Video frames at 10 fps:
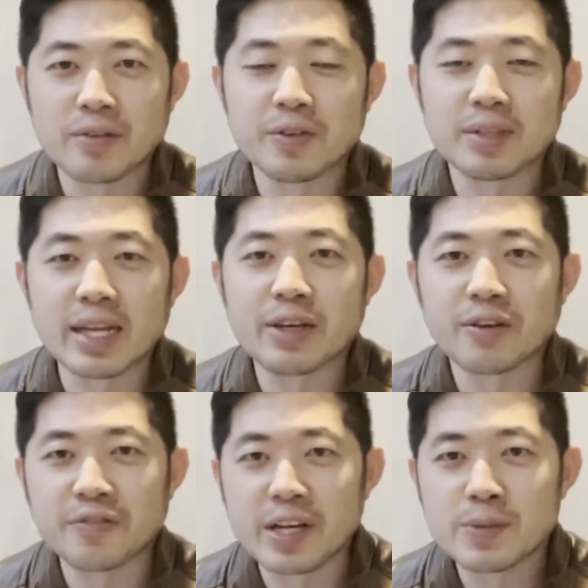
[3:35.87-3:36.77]
If you link
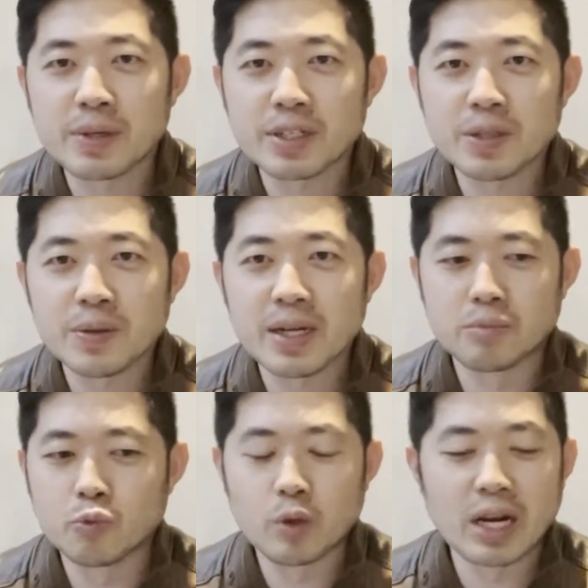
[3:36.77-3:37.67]
your Facebook to it,
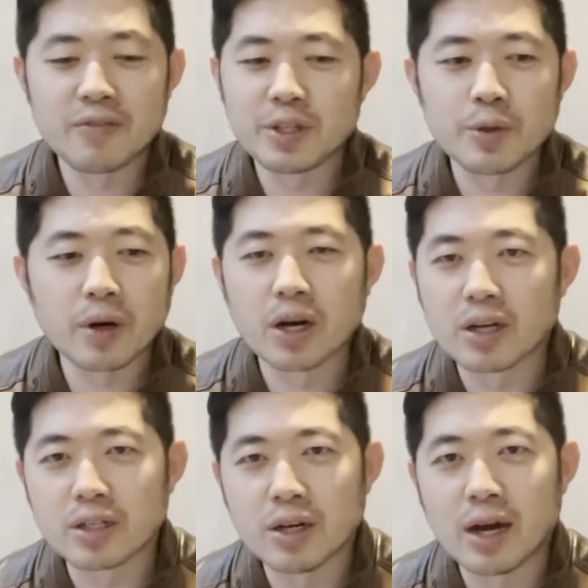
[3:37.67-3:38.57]
whatever you
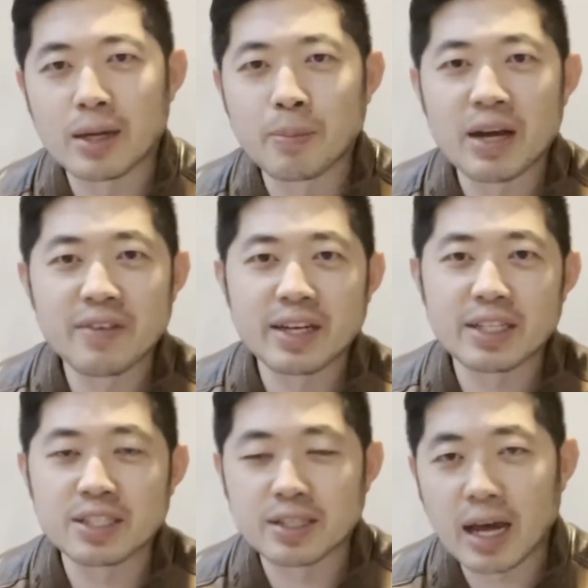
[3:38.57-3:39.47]
earn on
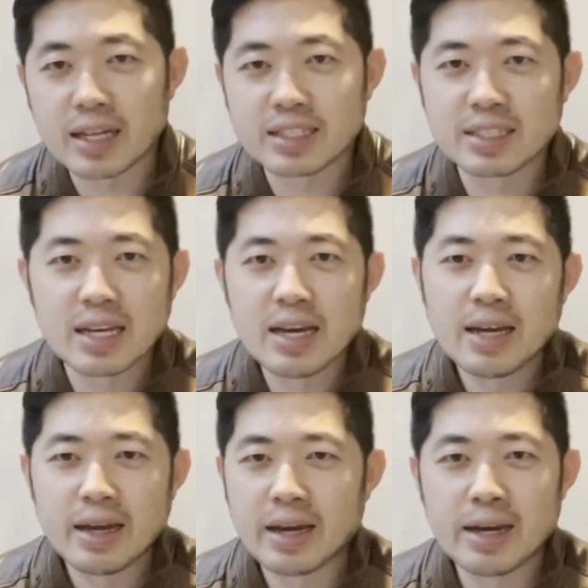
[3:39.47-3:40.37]
MyVegas Slots,
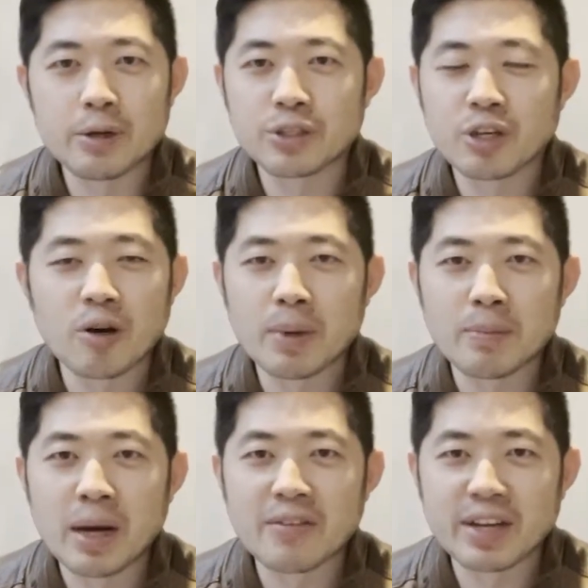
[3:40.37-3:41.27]
it'll show up
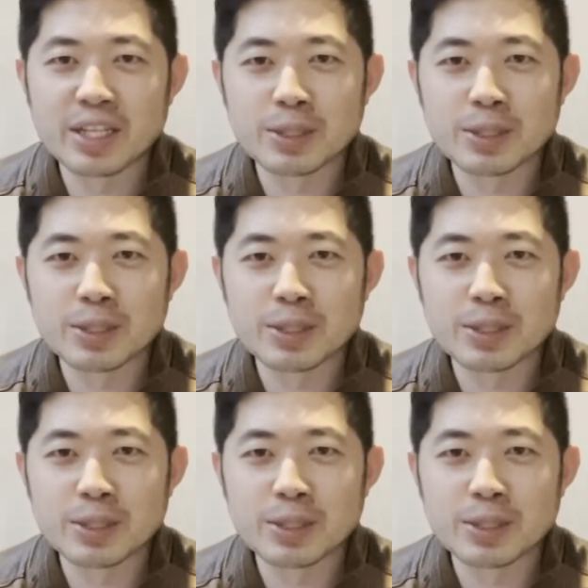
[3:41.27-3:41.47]
on MyVegas